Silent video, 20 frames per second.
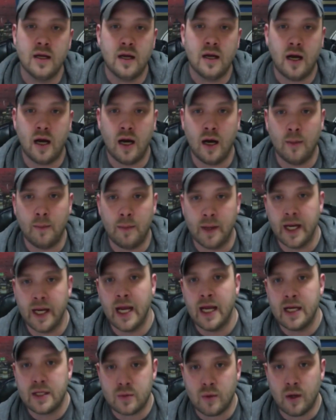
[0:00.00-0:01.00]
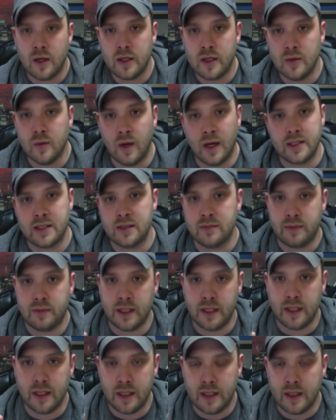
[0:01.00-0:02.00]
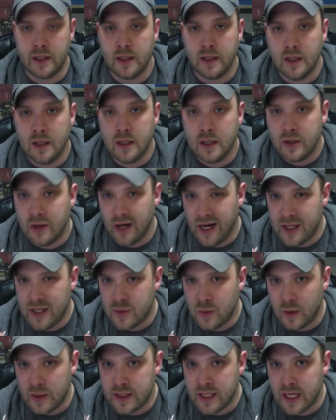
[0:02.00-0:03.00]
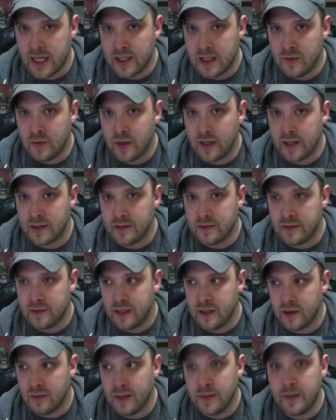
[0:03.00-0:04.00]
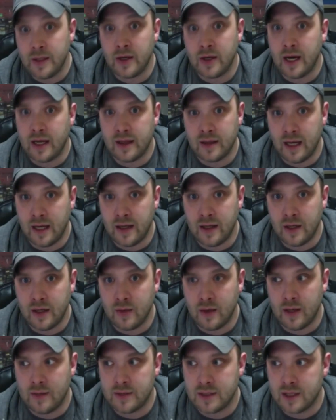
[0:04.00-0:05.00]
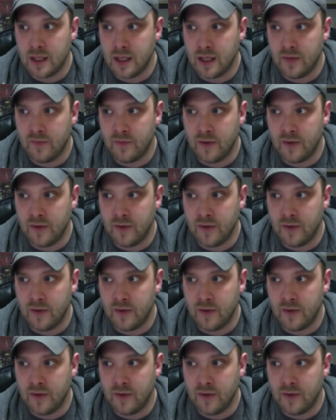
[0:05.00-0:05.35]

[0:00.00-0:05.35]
But H1, you want to be your H1 tag. You want to, maybe your headline of your website.